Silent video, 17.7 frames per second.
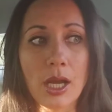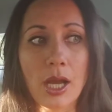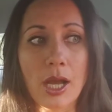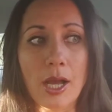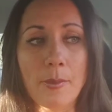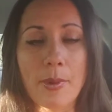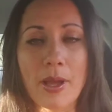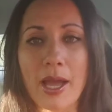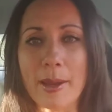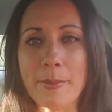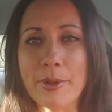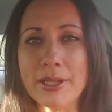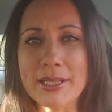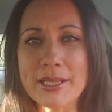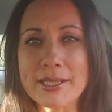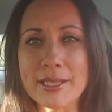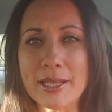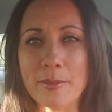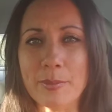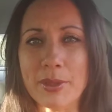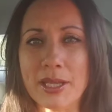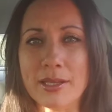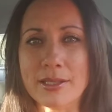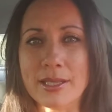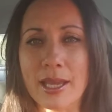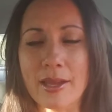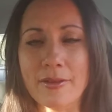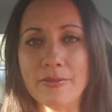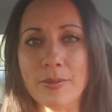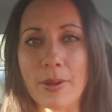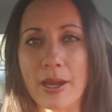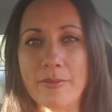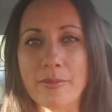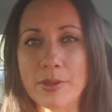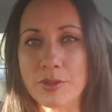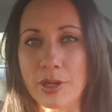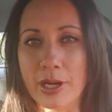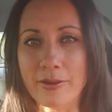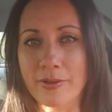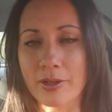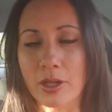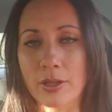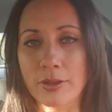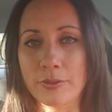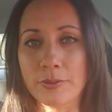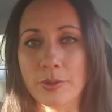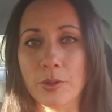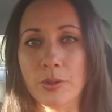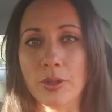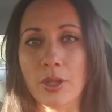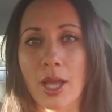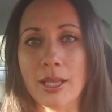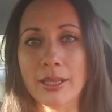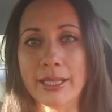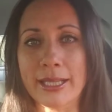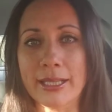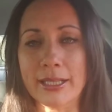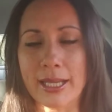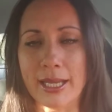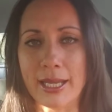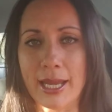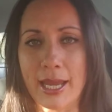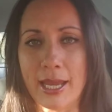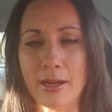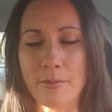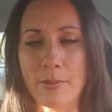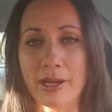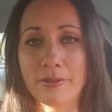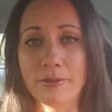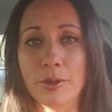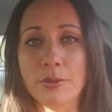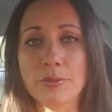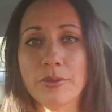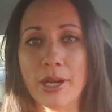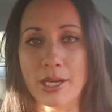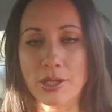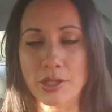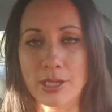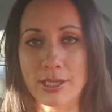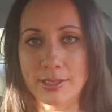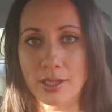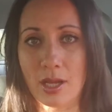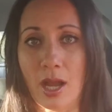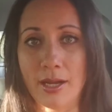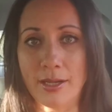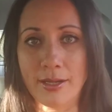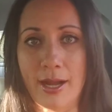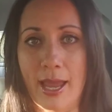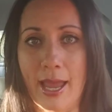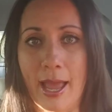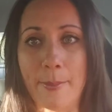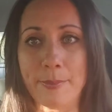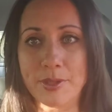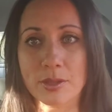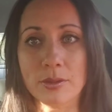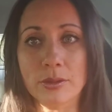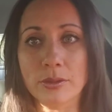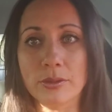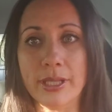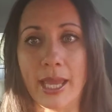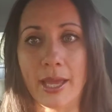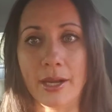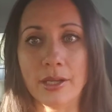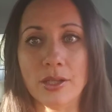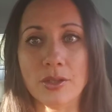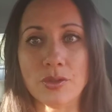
I bring this up because I've been driving on the road a lot lately, and my road rage has gotten absolutely out of